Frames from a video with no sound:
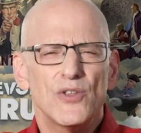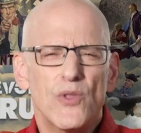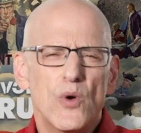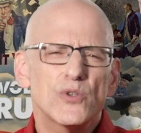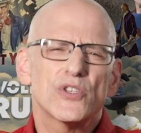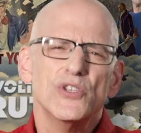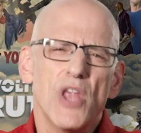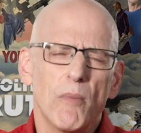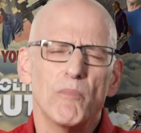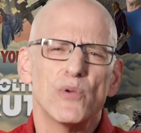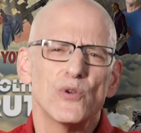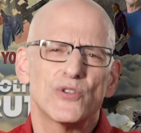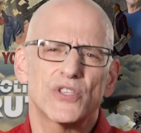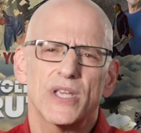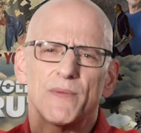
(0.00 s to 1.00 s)
Do those
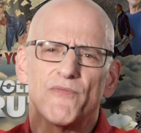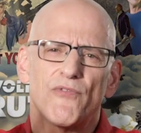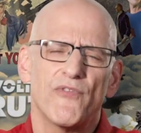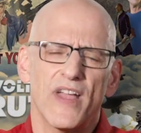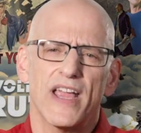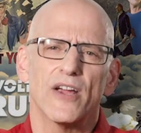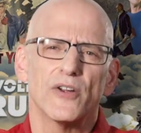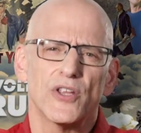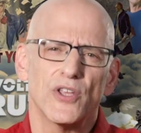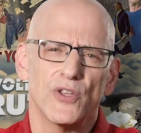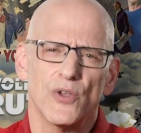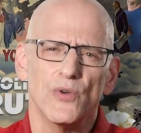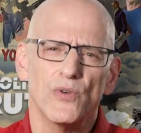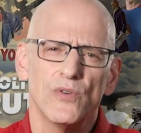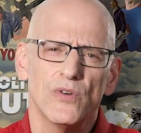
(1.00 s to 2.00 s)
numbers seem fair to
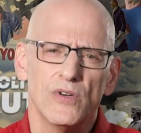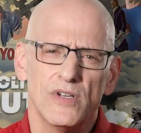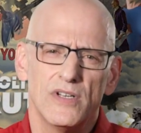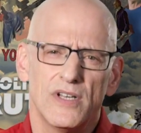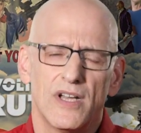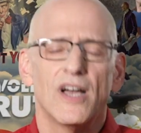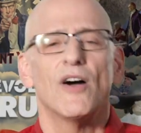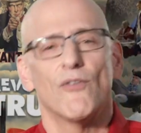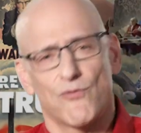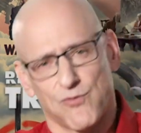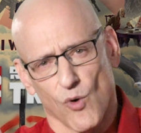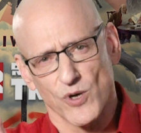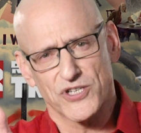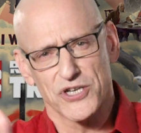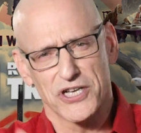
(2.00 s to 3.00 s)
you?
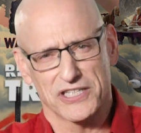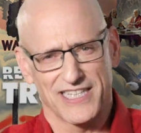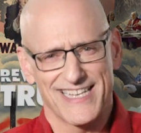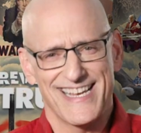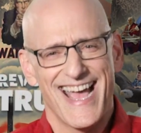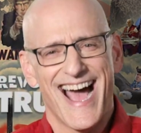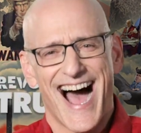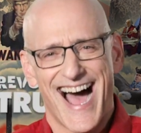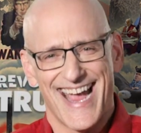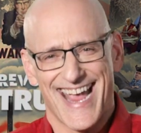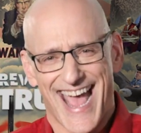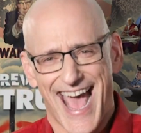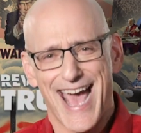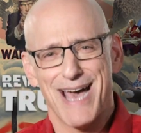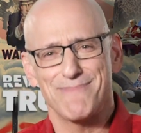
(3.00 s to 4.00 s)
Fortunately, I
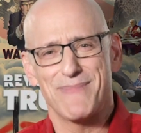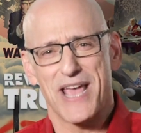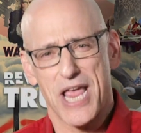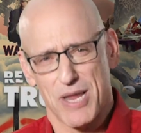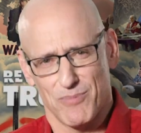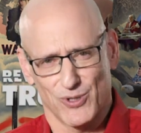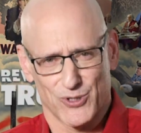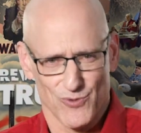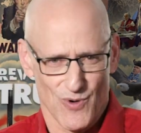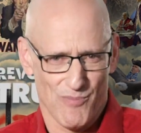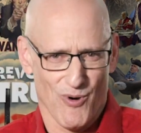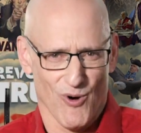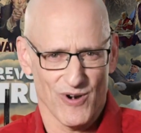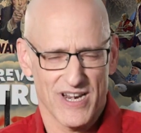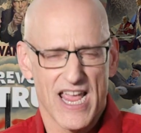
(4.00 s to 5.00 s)
am able to
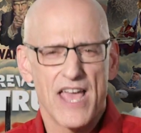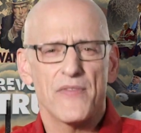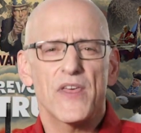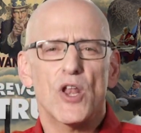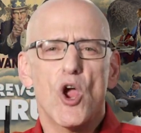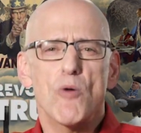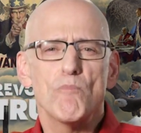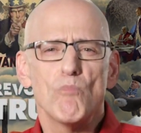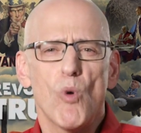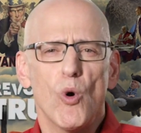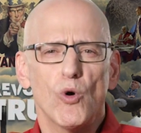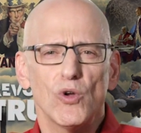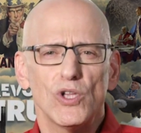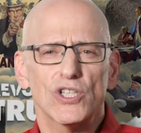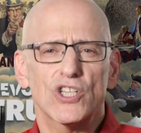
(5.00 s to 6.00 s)
report that our
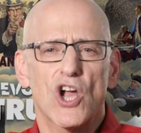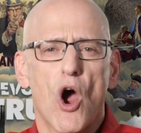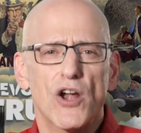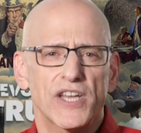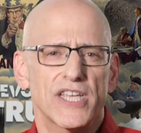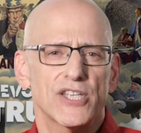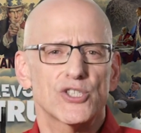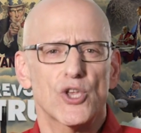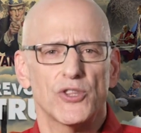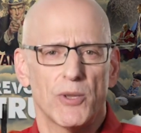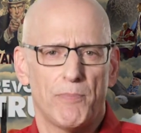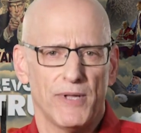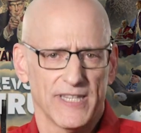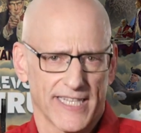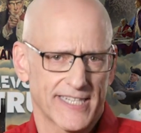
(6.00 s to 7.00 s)
moral guardians on
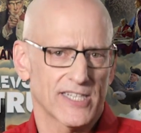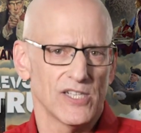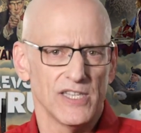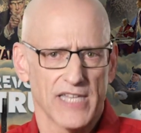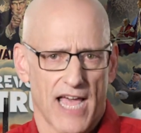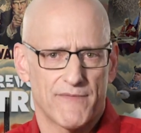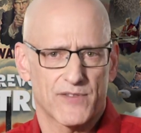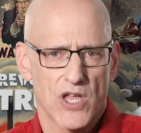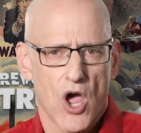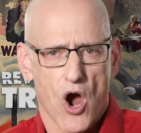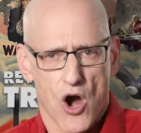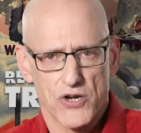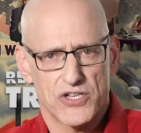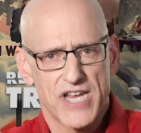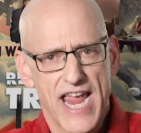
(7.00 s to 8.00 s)
the political left
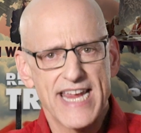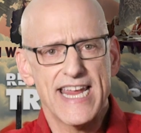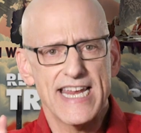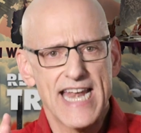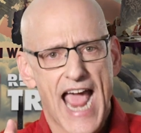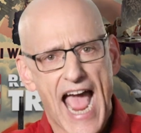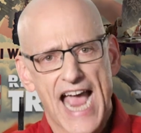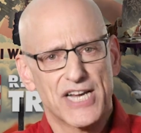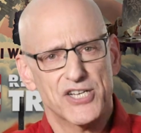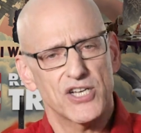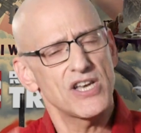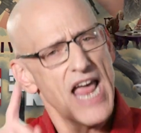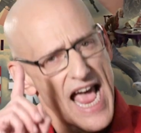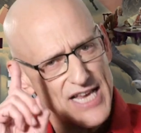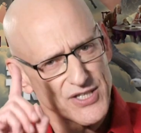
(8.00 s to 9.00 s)
are taking
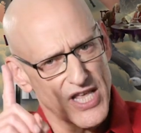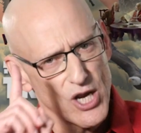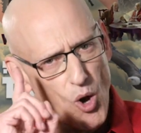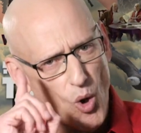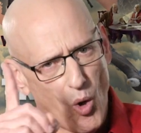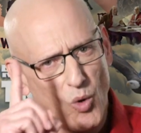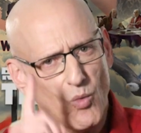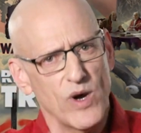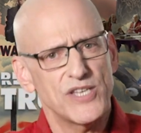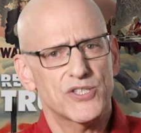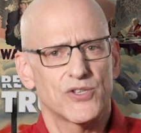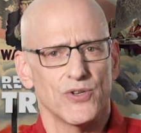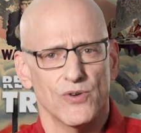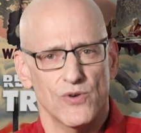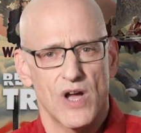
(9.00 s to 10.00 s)
action as they always
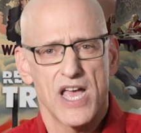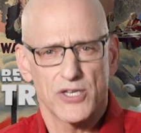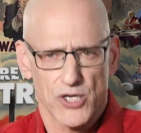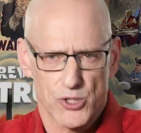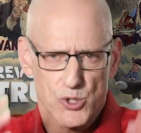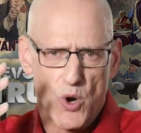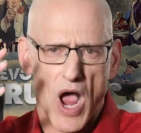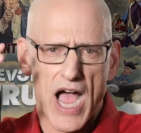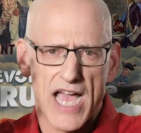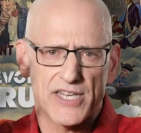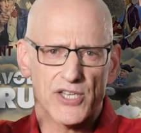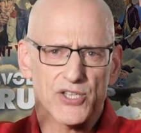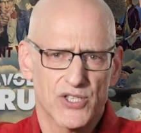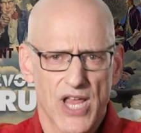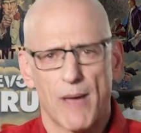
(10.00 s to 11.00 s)
do to try
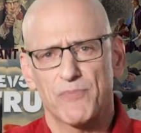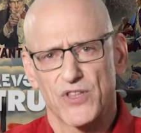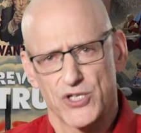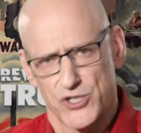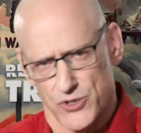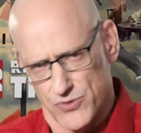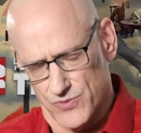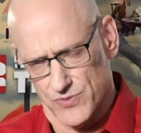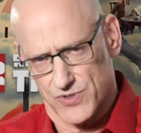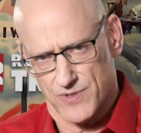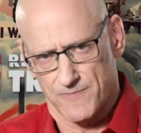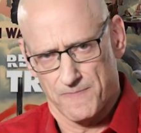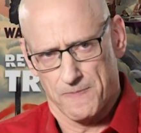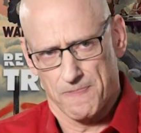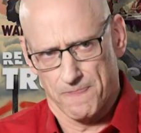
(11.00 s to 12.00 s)
to stop the Jews.
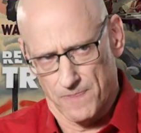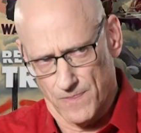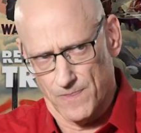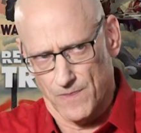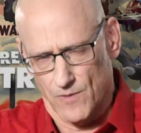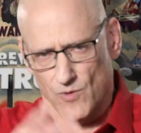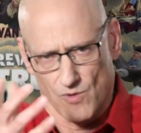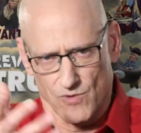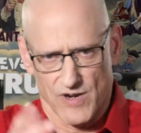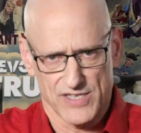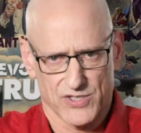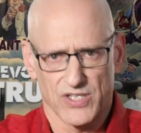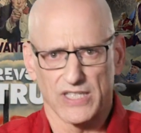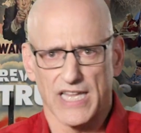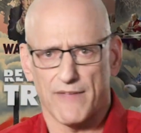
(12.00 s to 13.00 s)
Or
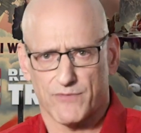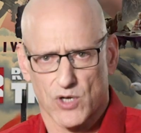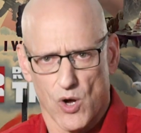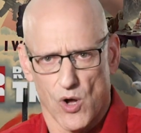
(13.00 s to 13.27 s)
as the left